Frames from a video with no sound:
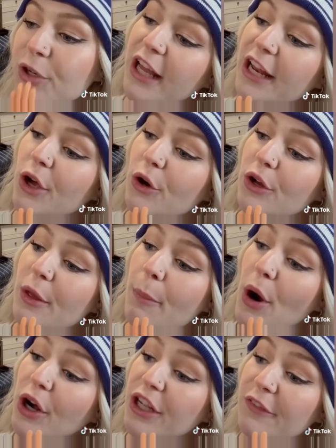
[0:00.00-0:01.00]
We're gonna go to the
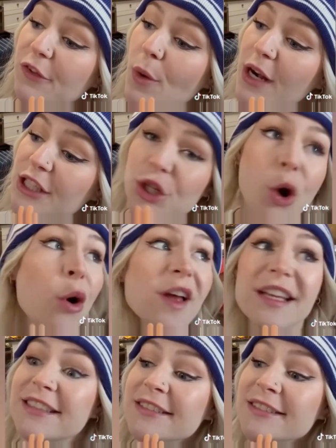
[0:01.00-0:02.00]
park if you want to
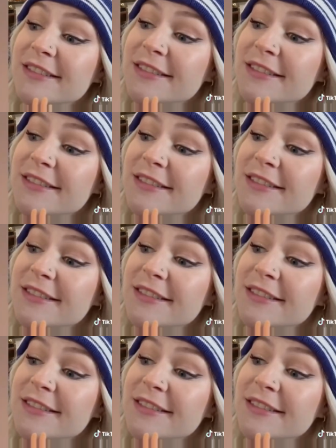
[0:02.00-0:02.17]
join.